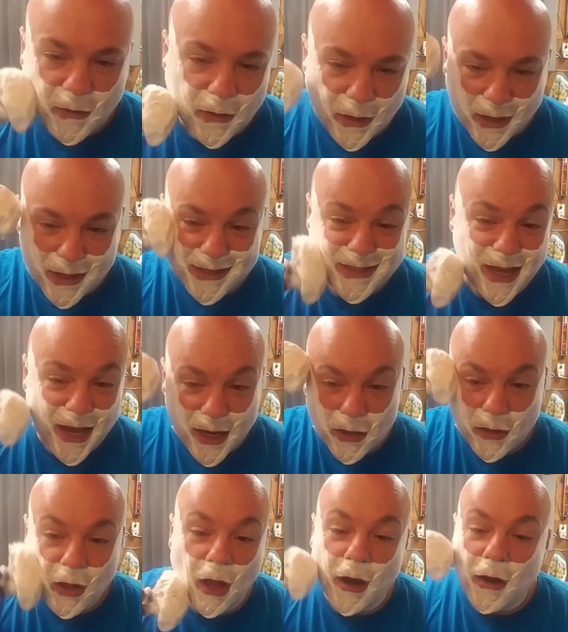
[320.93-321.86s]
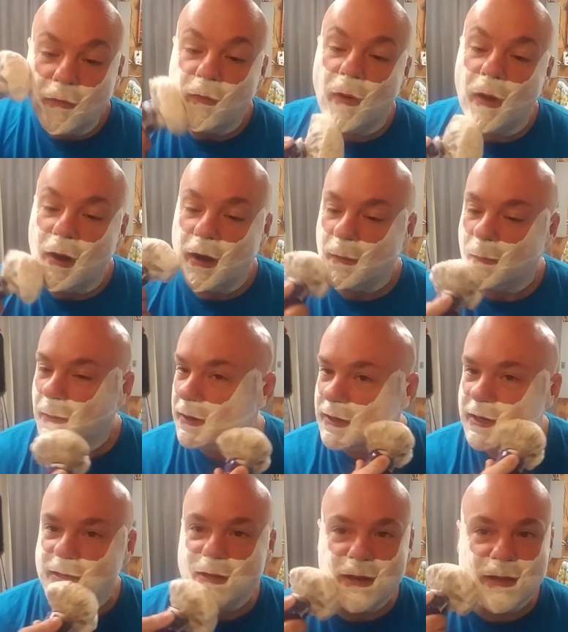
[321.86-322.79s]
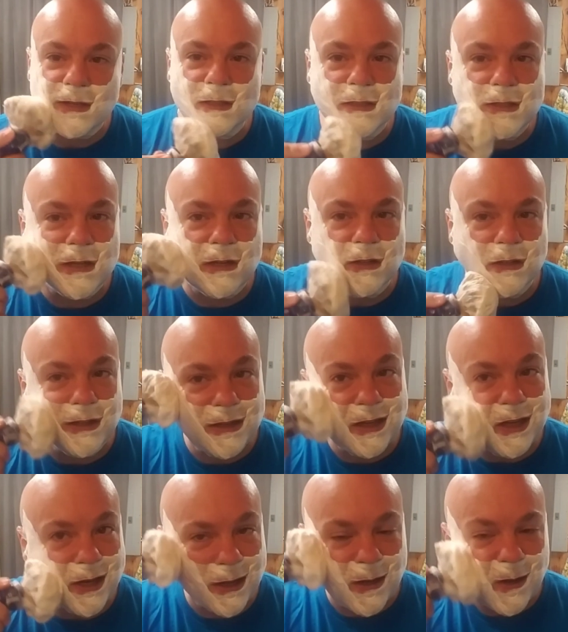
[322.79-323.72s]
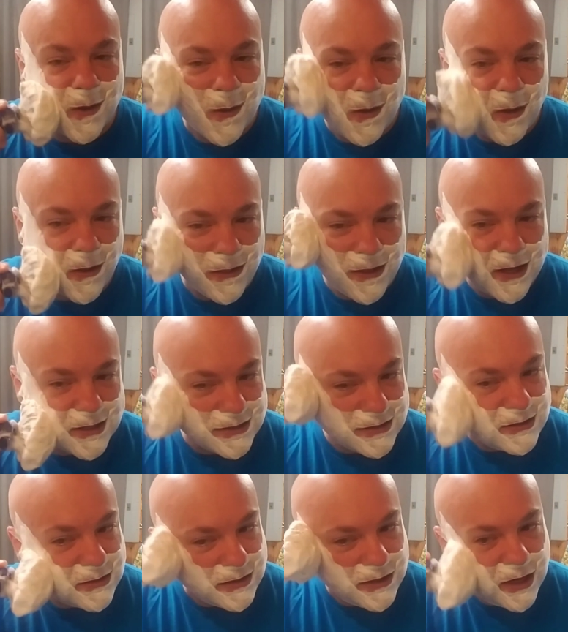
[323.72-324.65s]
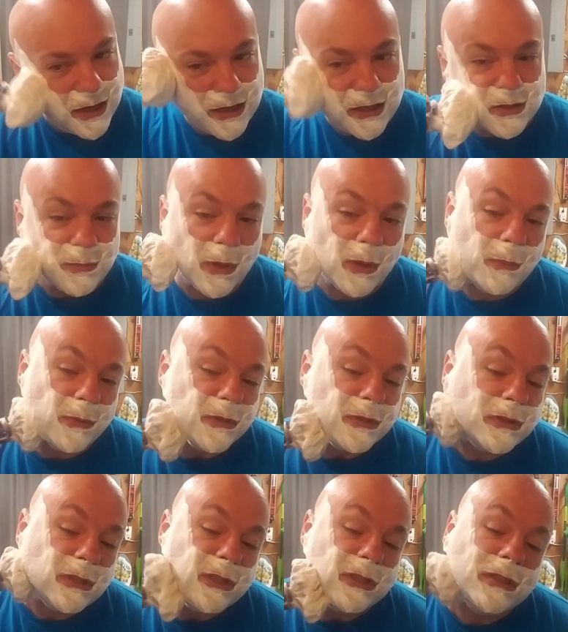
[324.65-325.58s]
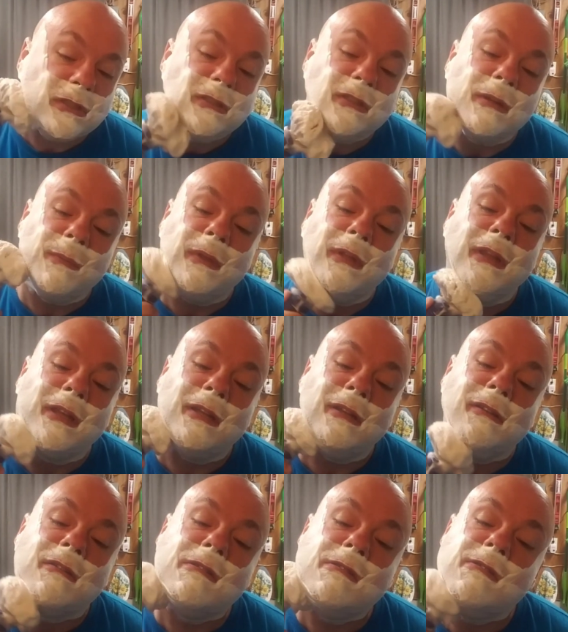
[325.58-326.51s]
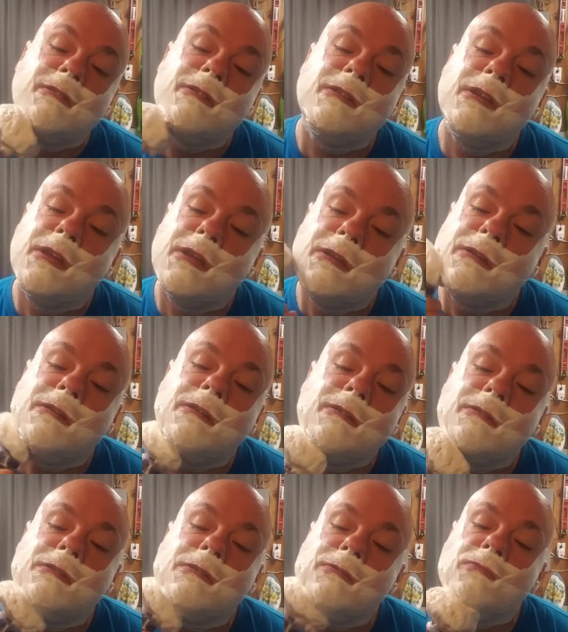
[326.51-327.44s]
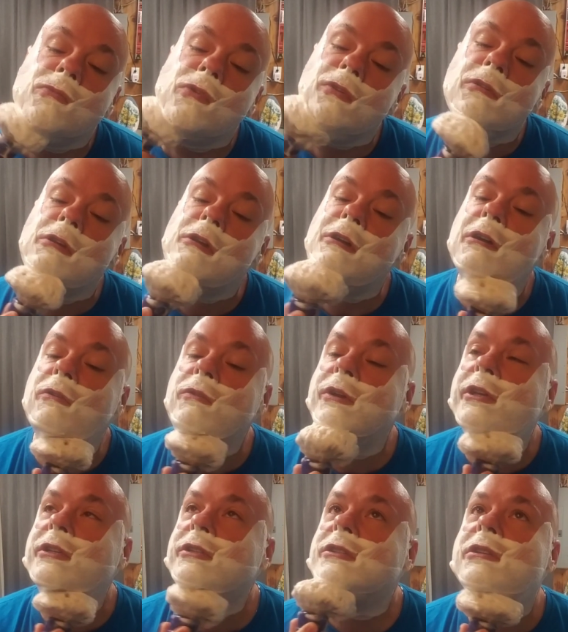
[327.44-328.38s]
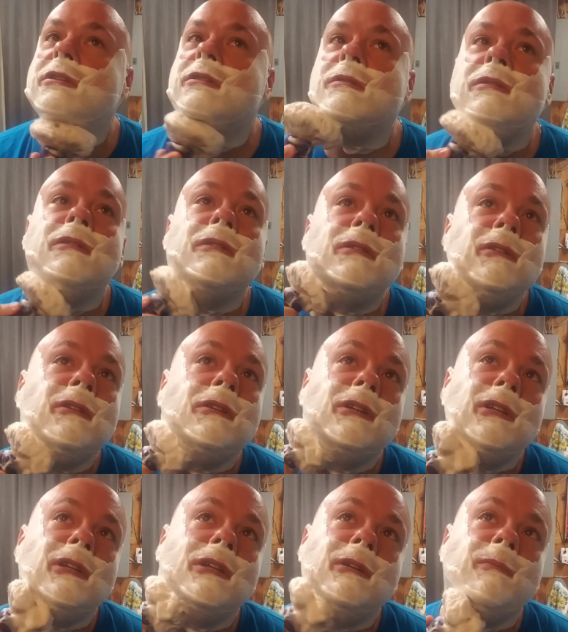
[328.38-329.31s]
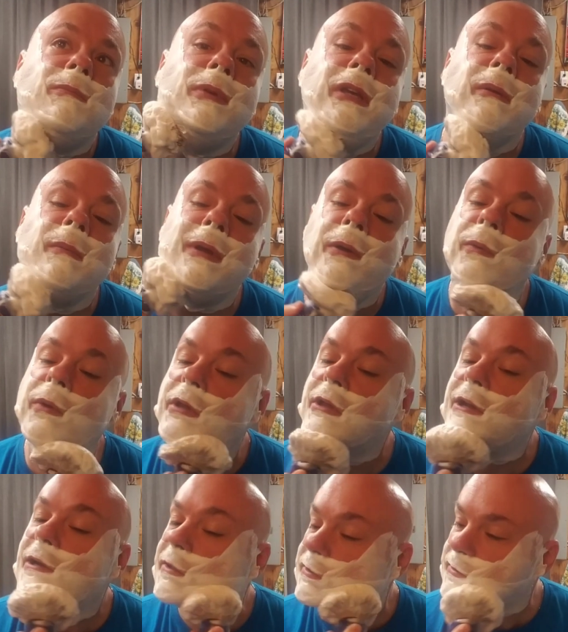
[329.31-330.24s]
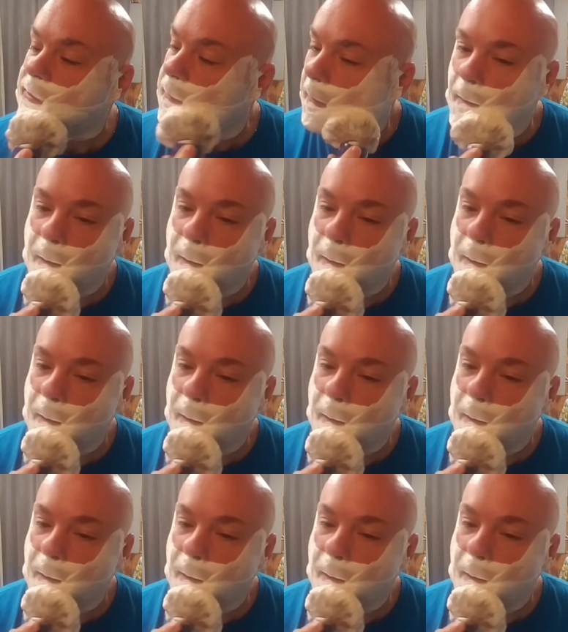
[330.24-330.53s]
can take a lot of water, but it doesn't necessarily need it. And that's, Katie's Bubbles is just something that will always be in my wheelhouse.